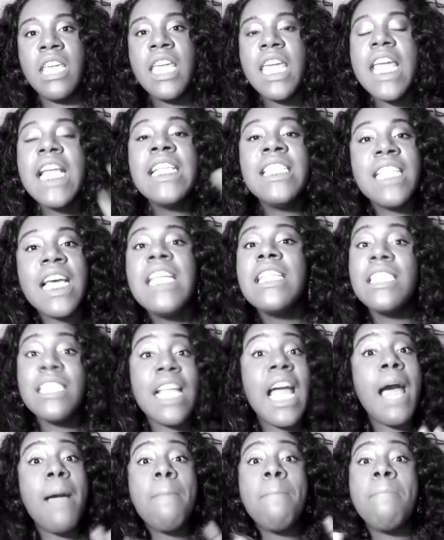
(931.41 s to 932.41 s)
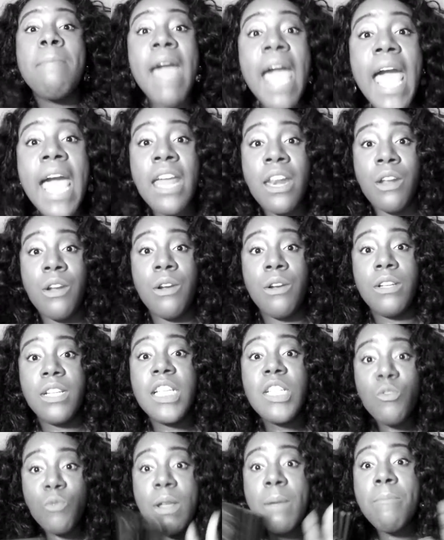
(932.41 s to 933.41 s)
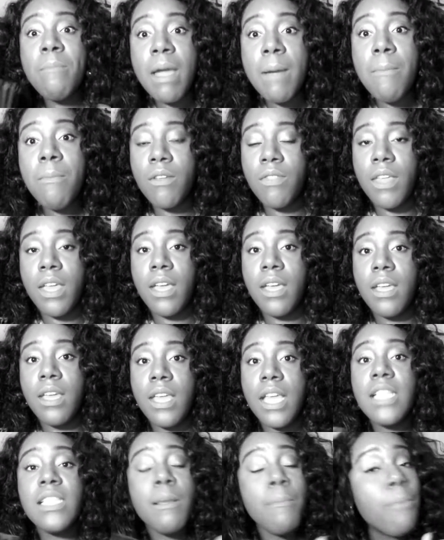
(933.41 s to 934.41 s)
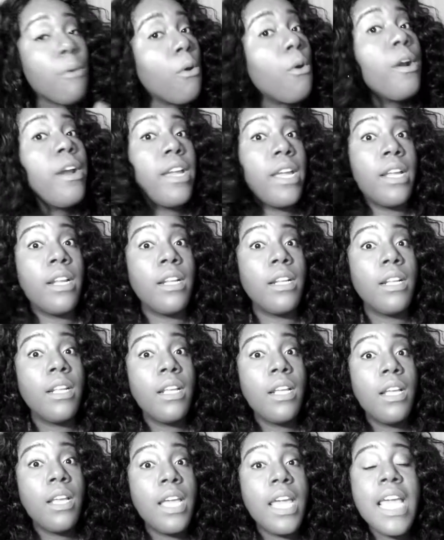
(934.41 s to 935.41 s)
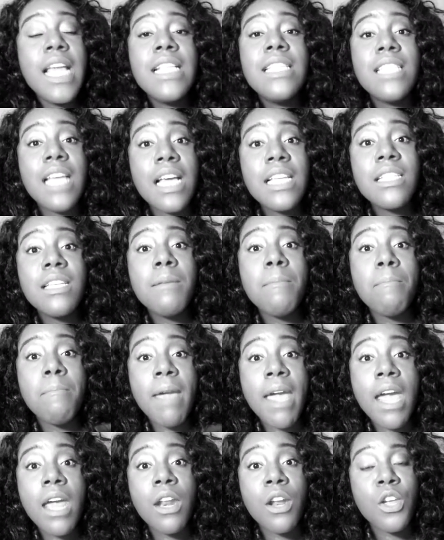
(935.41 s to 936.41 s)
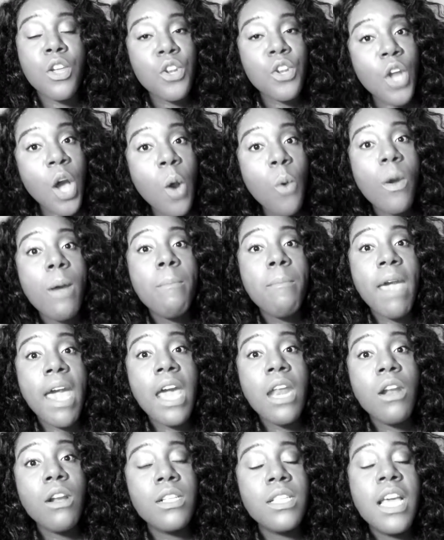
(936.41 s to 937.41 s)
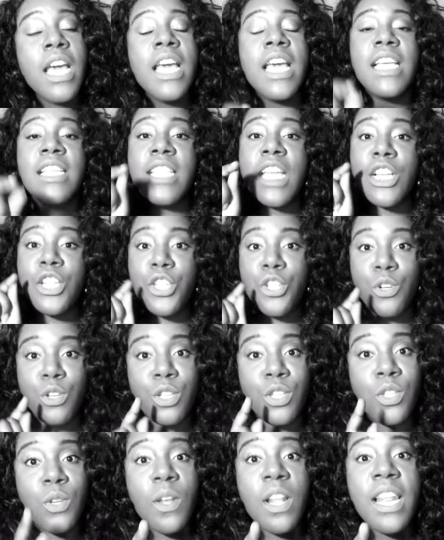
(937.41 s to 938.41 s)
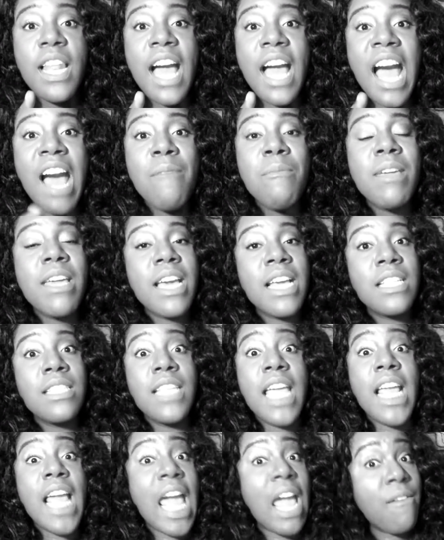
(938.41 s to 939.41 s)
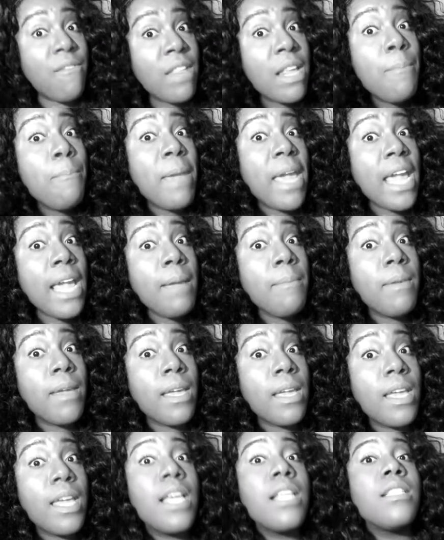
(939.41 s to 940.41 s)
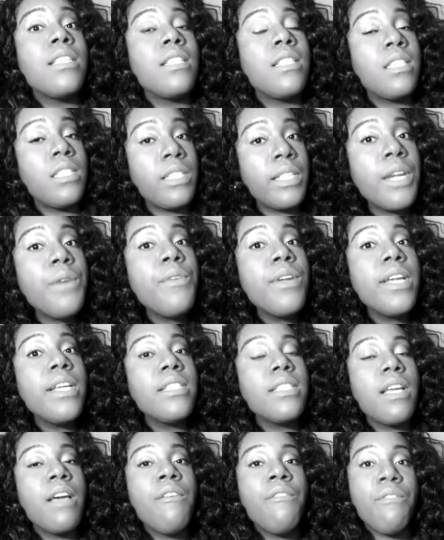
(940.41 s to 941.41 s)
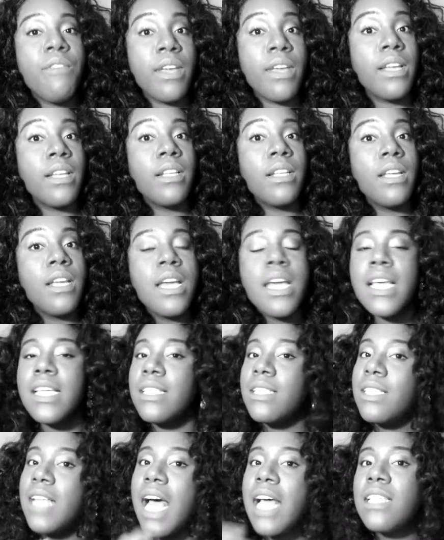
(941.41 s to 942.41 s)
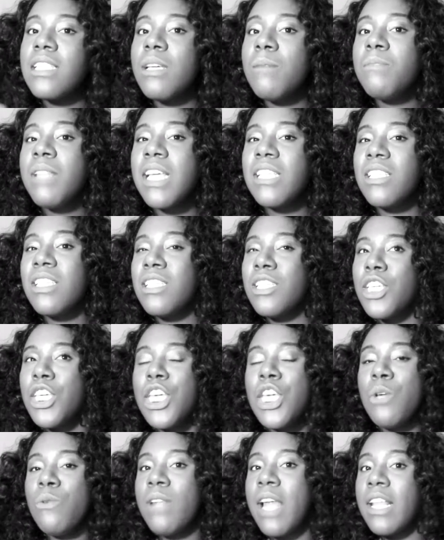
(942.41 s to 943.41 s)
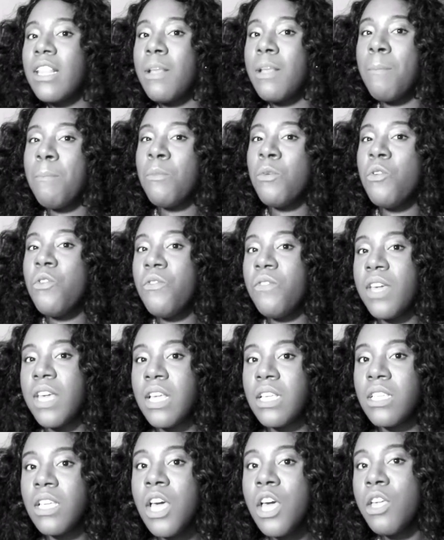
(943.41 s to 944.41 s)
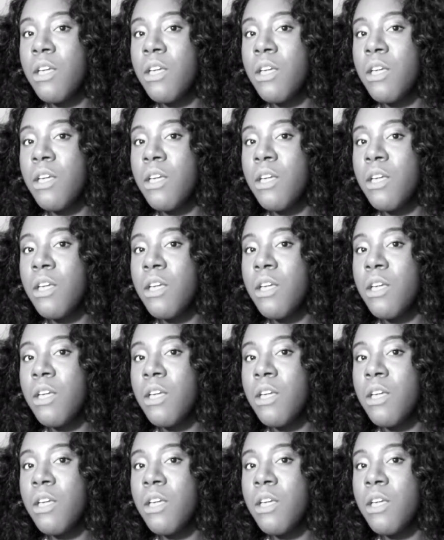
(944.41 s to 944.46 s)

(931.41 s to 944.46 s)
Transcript: It does not matter. Just remember that. It's important. It doesn't matter. You know what matters is that you're still alive, because having a baby is a serious event. It's not something that's just cute like the movies.